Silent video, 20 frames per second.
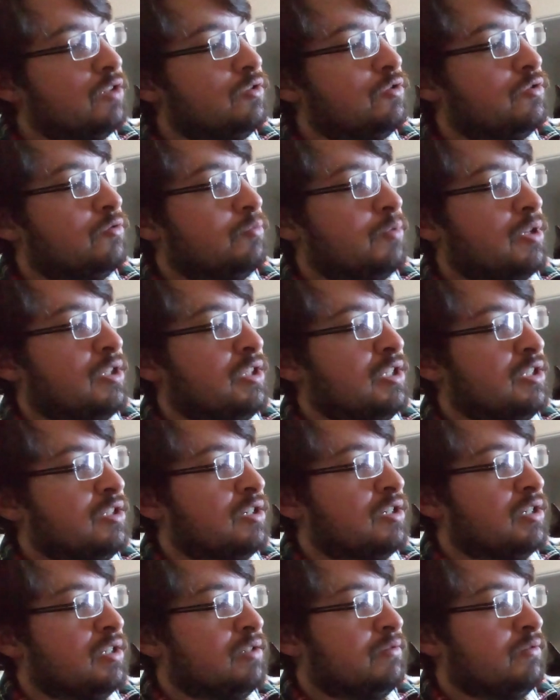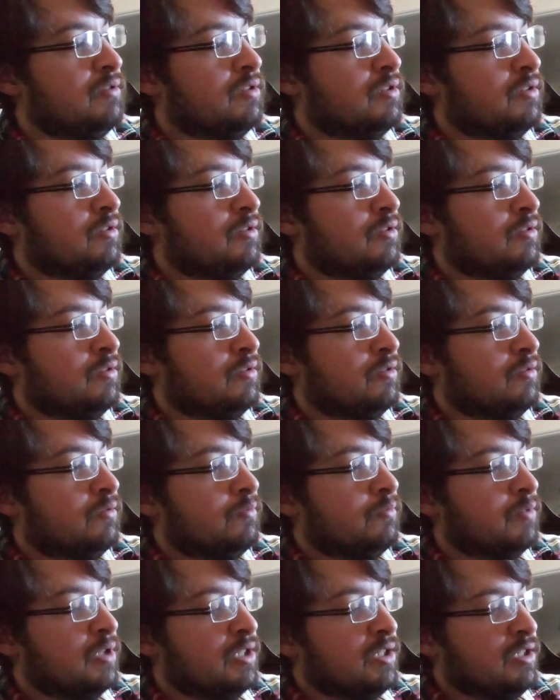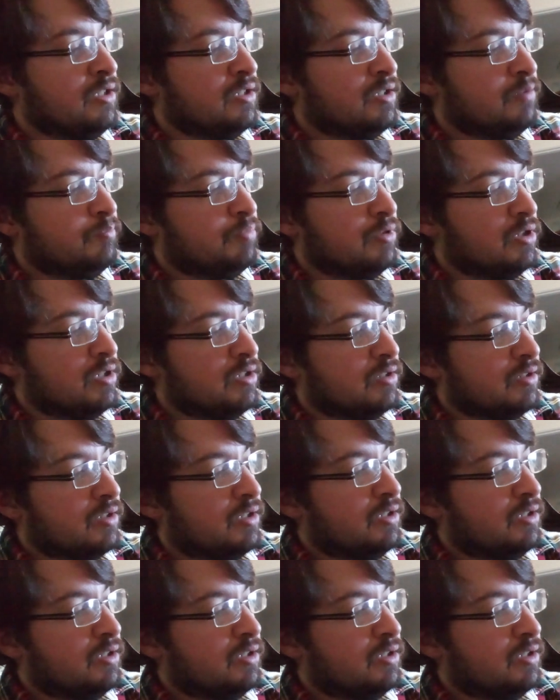It's really good book.